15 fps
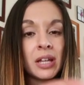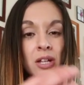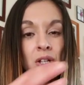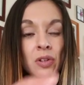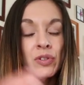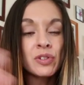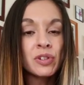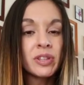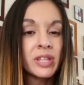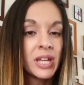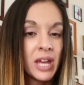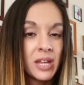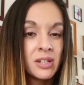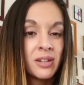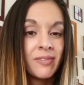closer to
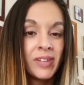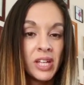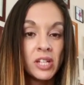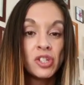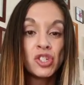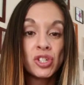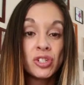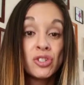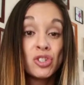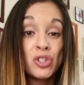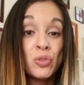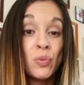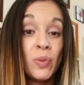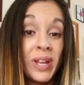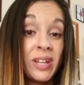the end of each
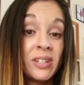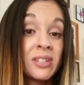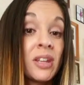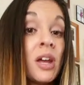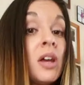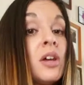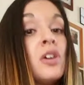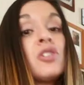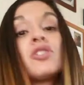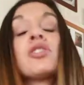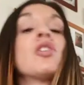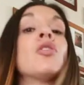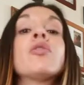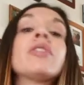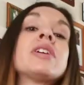2 weeks.
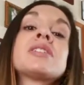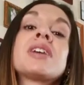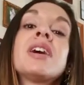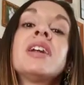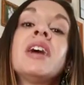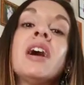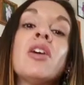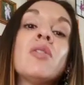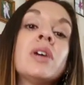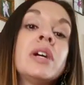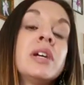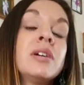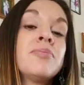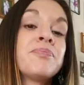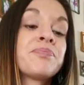So that's kind of how
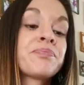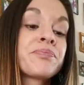I